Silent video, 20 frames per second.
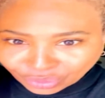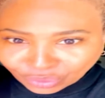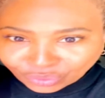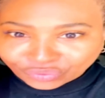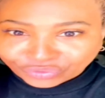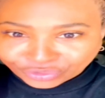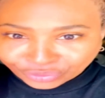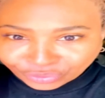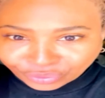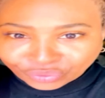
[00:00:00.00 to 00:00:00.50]

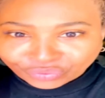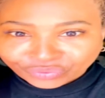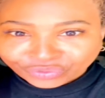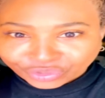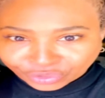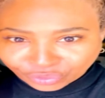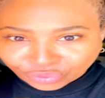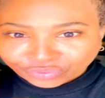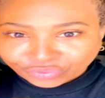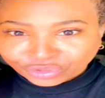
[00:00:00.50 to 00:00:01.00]
over and over and
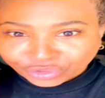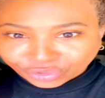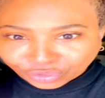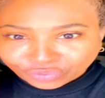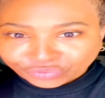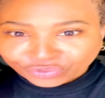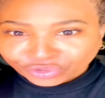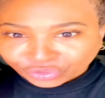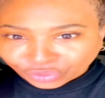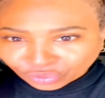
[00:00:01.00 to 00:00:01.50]
over and
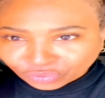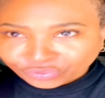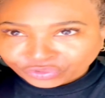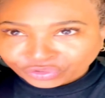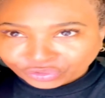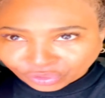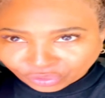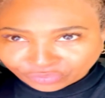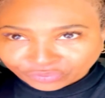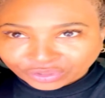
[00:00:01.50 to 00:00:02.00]
over and over
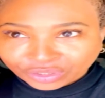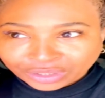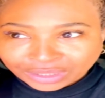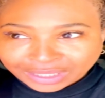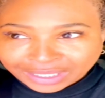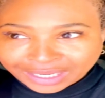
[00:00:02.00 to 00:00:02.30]
and over.